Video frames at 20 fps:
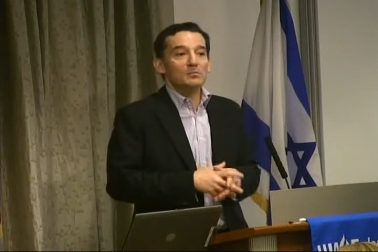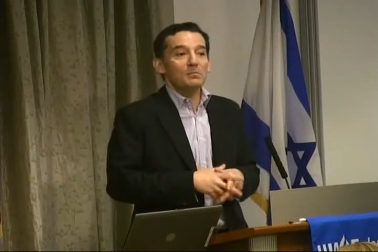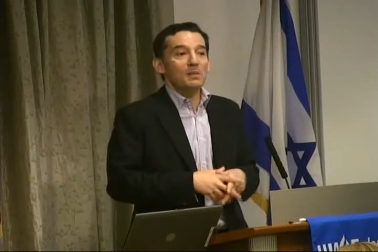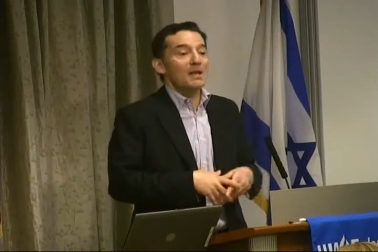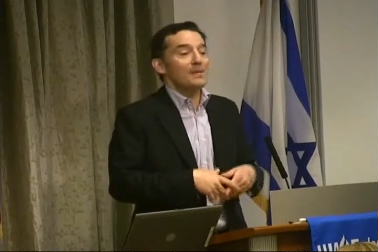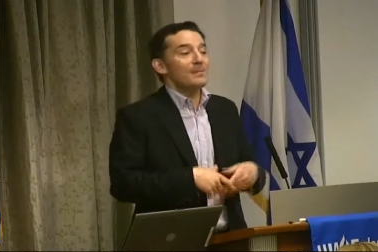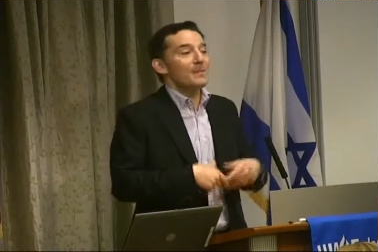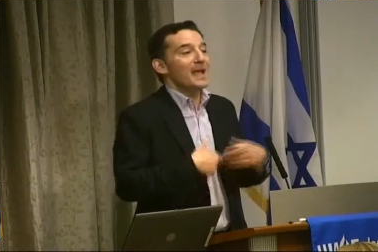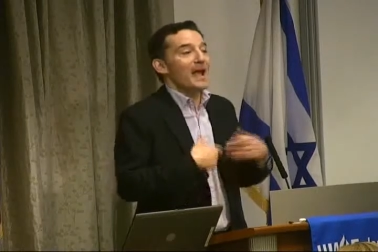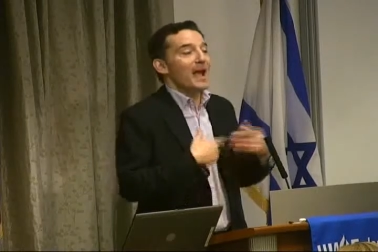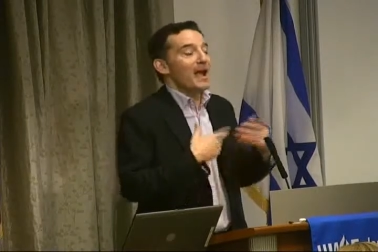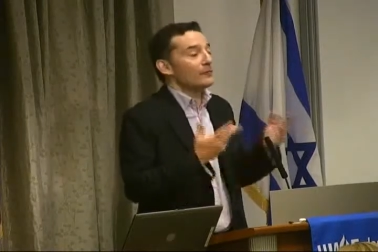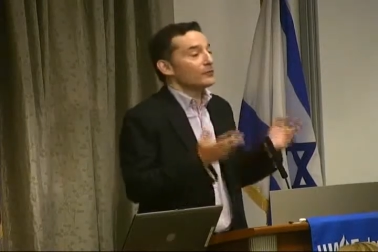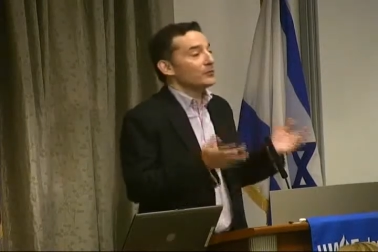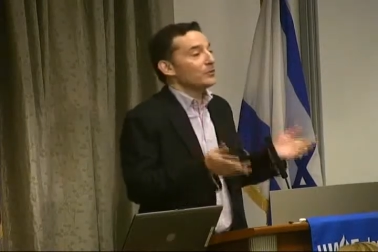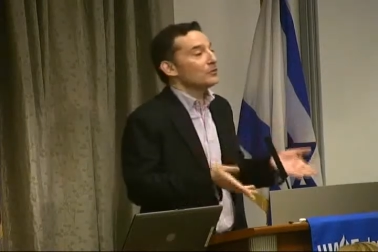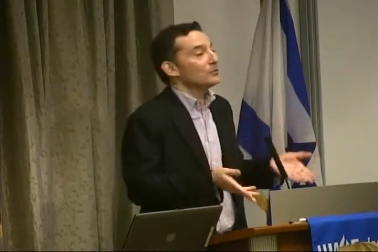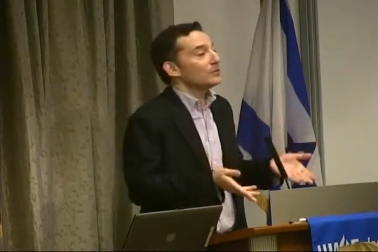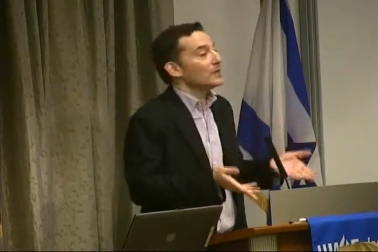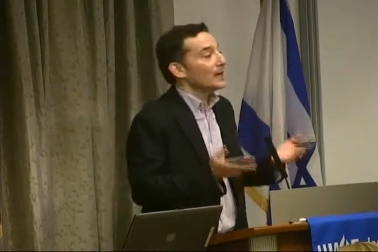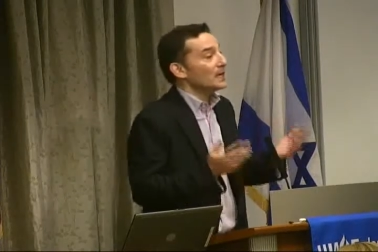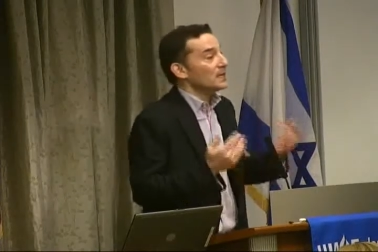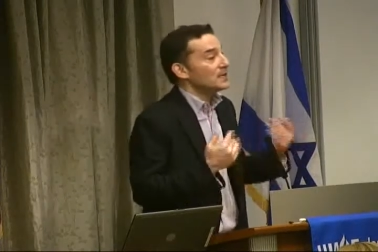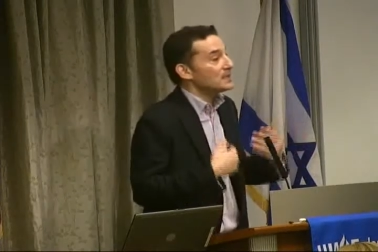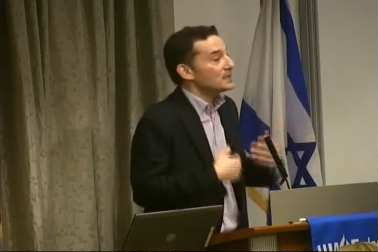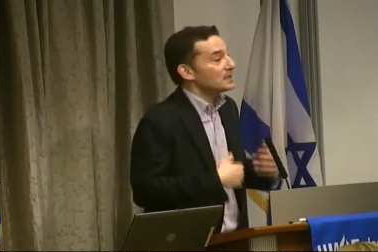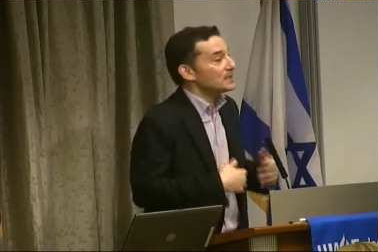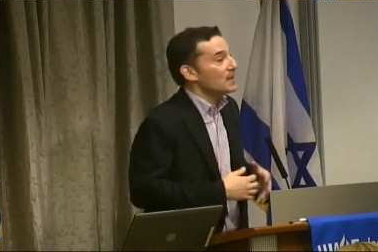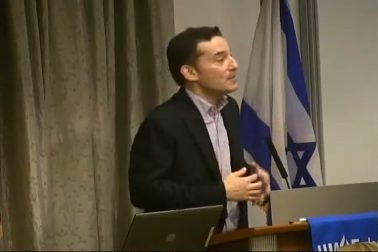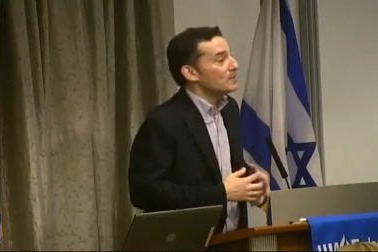Maybe after you die it's
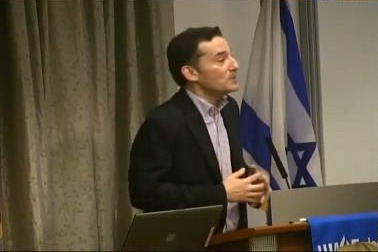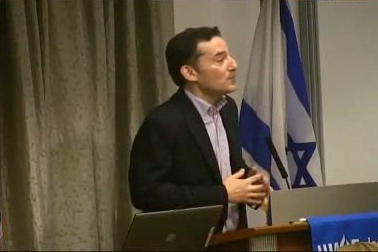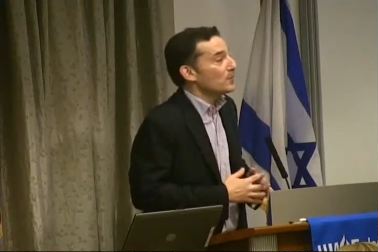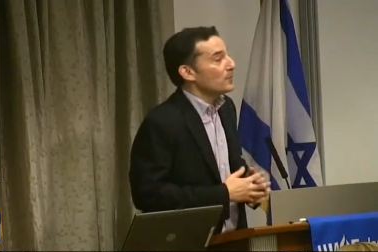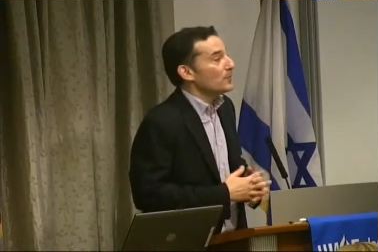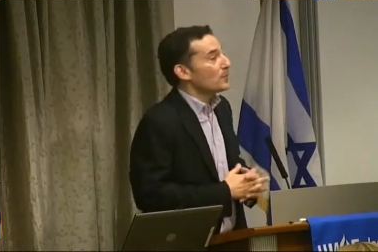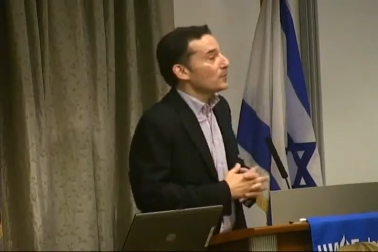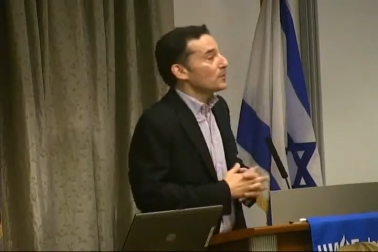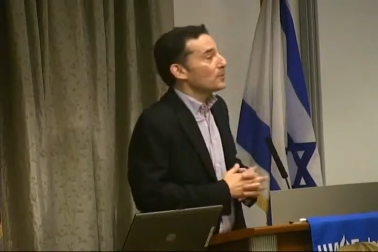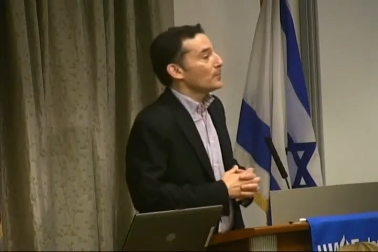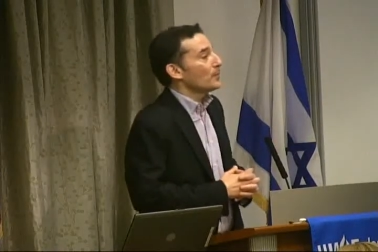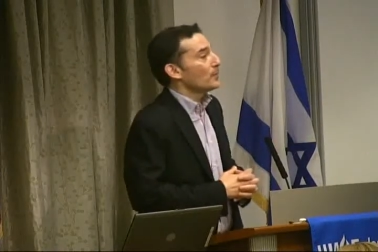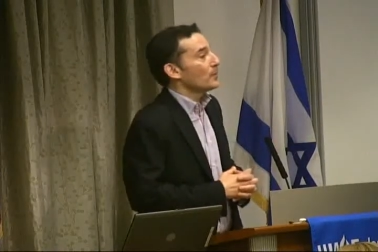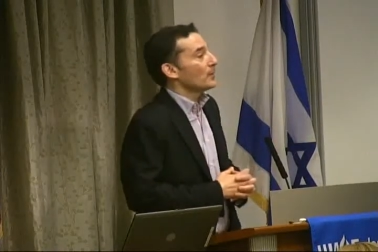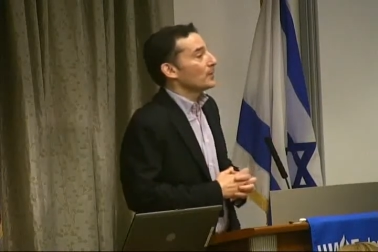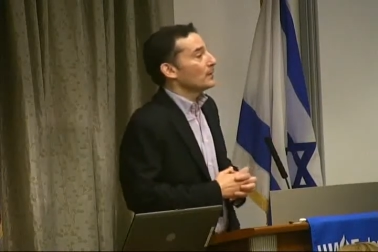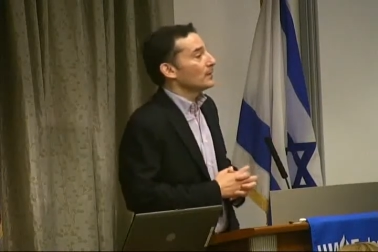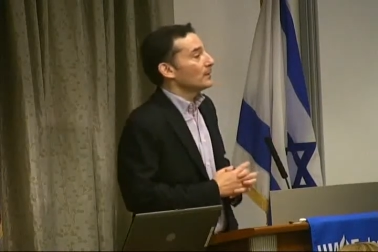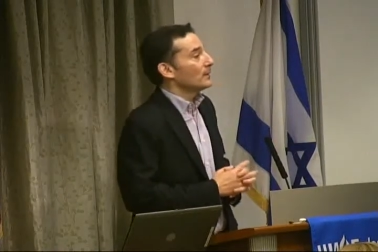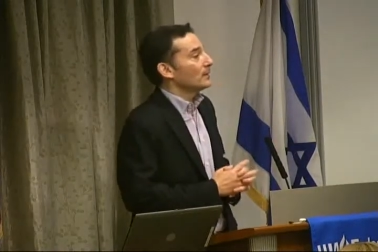the same as before you're born.